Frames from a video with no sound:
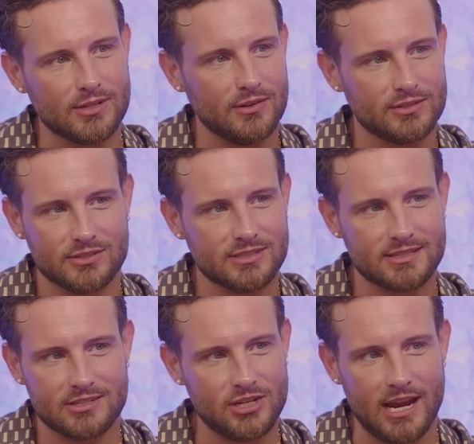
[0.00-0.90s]
So it's
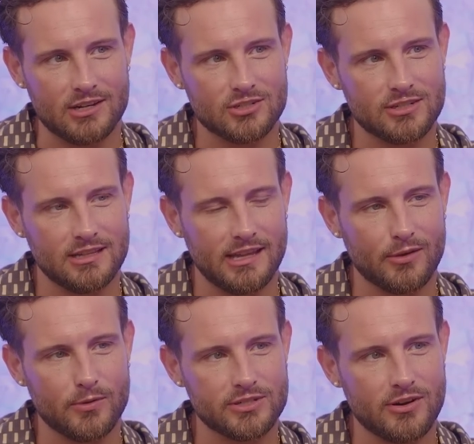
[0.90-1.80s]
just changed the
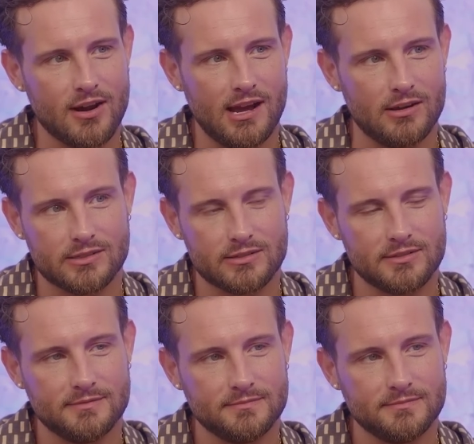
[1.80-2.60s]
language in our house.